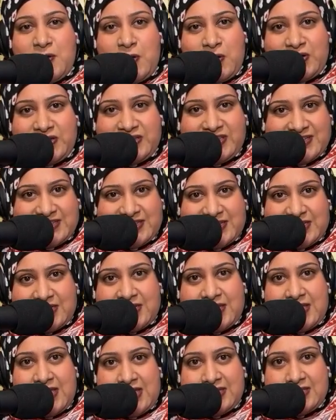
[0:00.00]
all these little
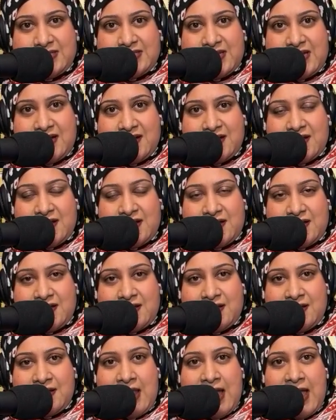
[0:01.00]
kids are going to
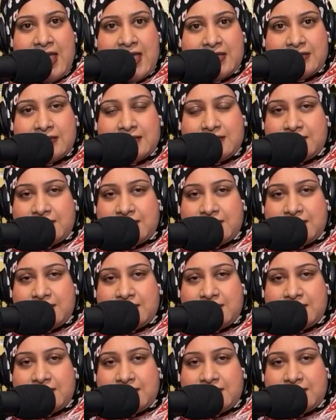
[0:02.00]
like